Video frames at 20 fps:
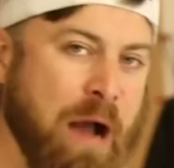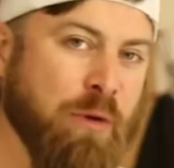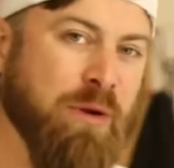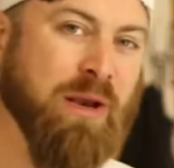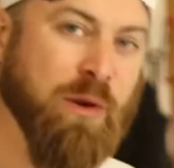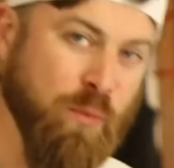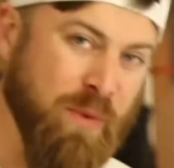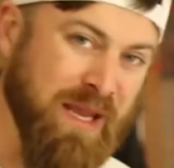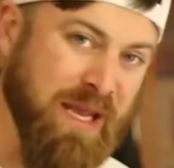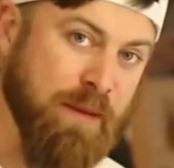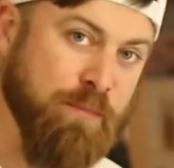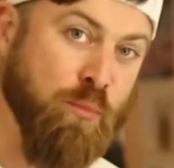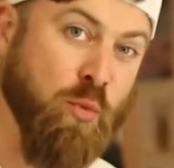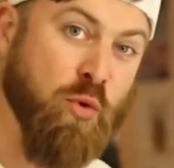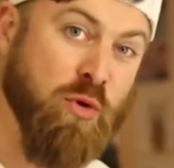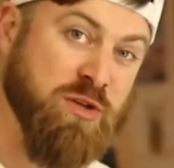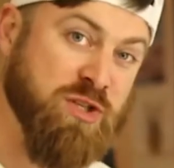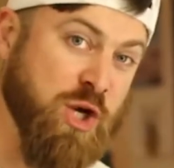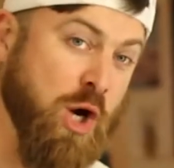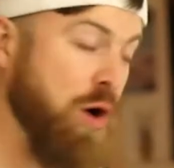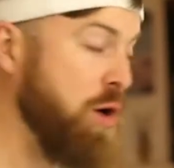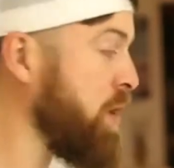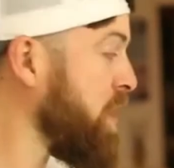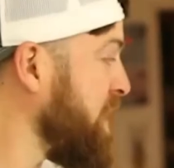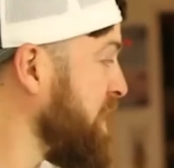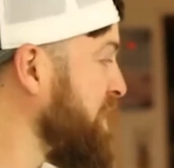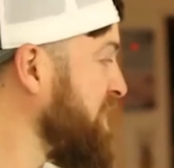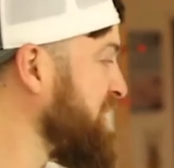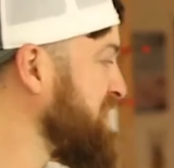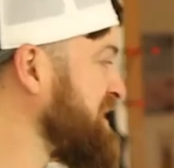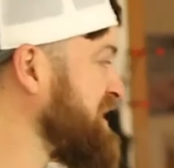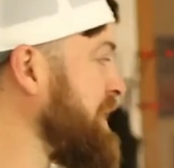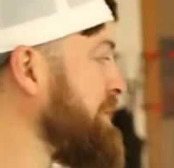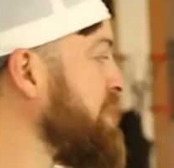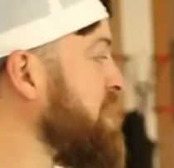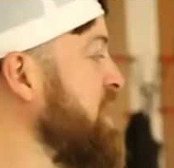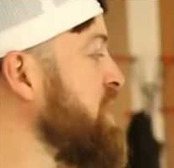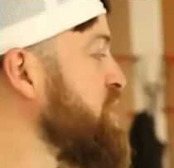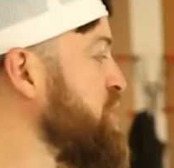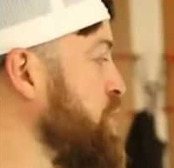can we get more targeted than
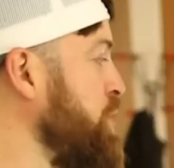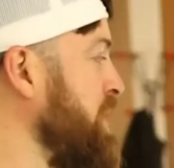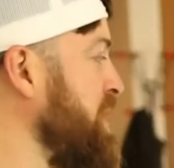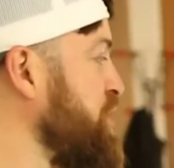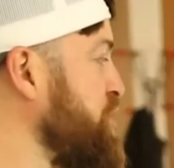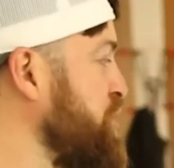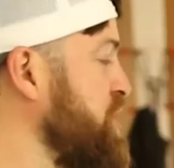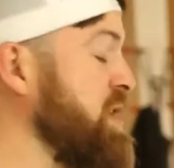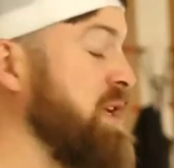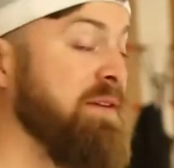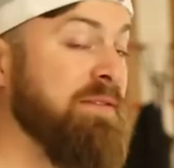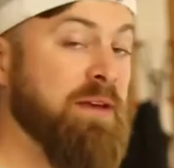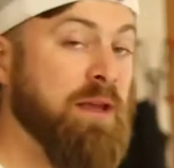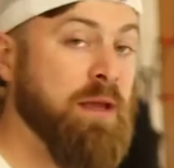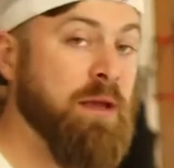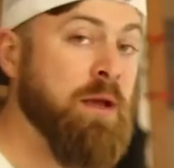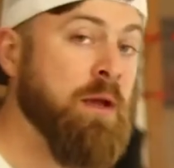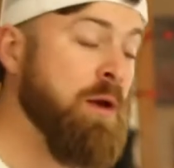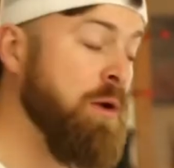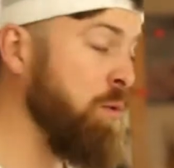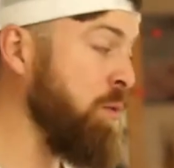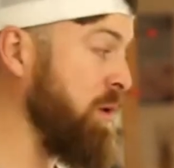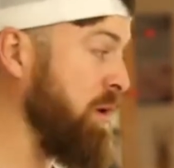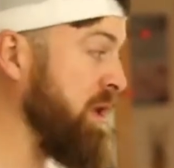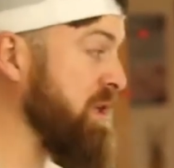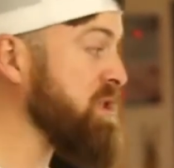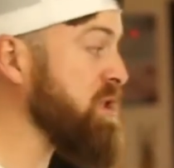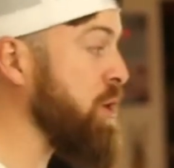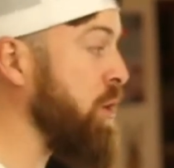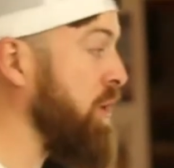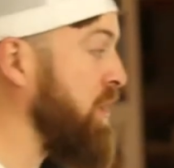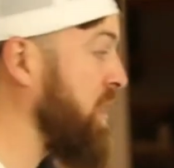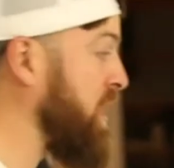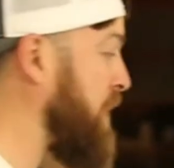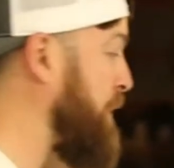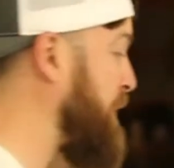72-inch TV? Well, let's go a little